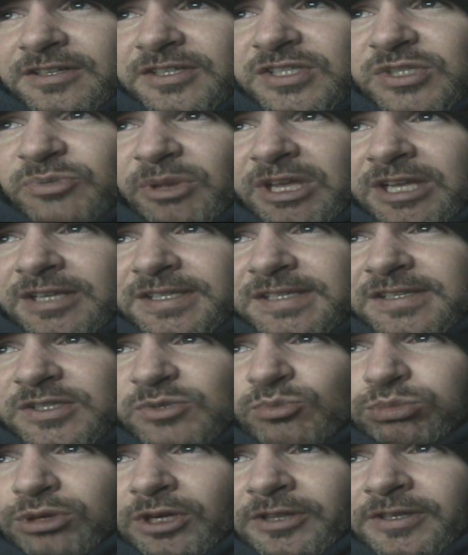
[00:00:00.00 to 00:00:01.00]
Doug Spates,
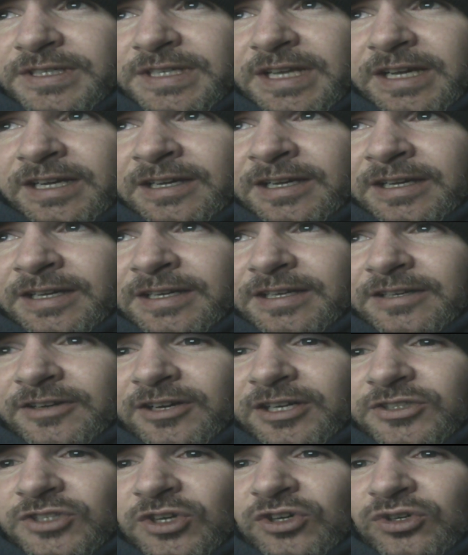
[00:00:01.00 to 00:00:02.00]
his brother, died in
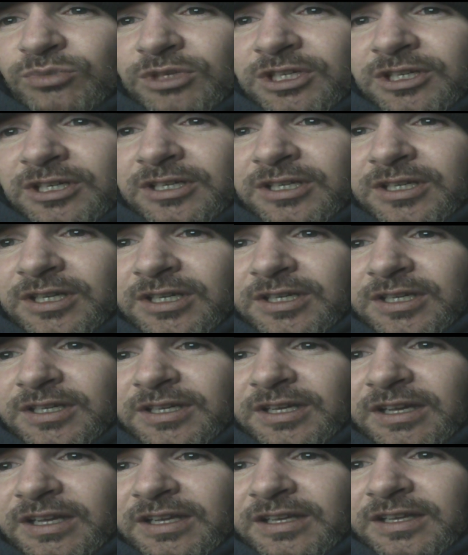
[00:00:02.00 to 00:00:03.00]
October,
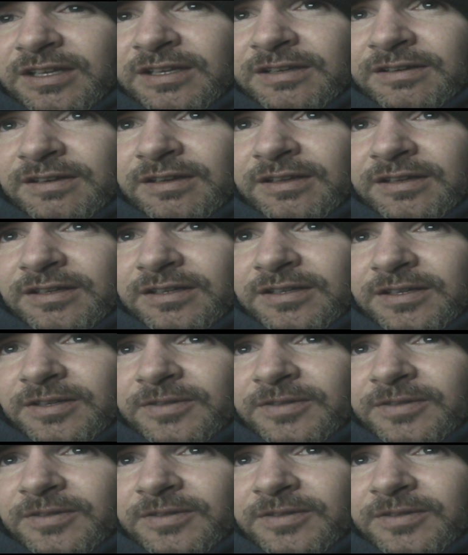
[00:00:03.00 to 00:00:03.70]
and,